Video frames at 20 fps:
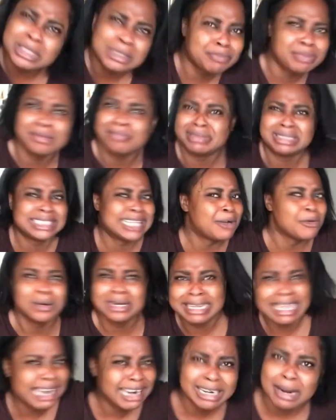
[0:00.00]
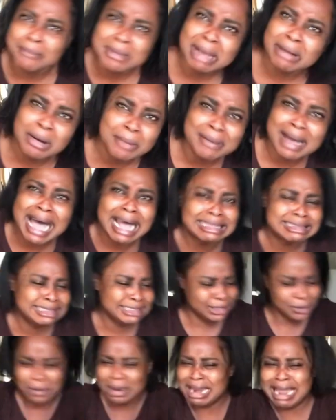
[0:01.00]
people say good girl and a makeup artist?
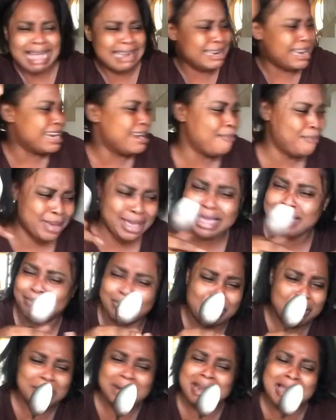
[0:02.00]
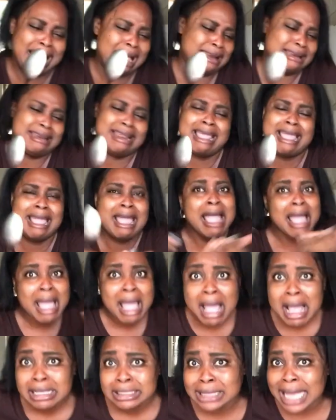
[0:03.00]
Hold on then the people, hold on there.
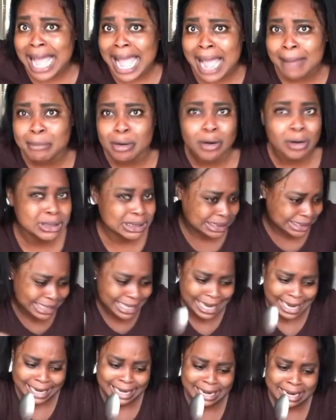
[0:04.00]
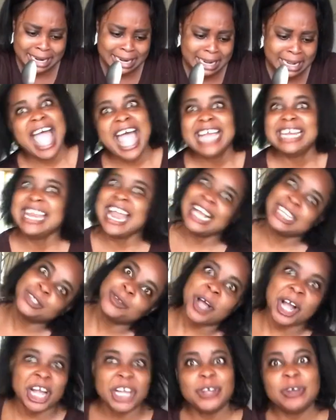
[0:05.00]
So eyebrows did. Next we're
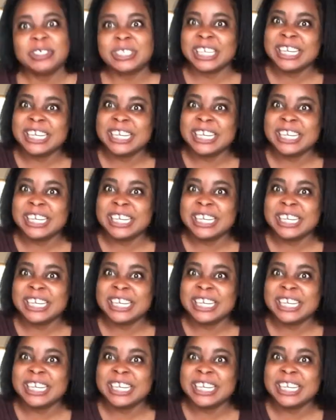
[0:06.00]
gonna use the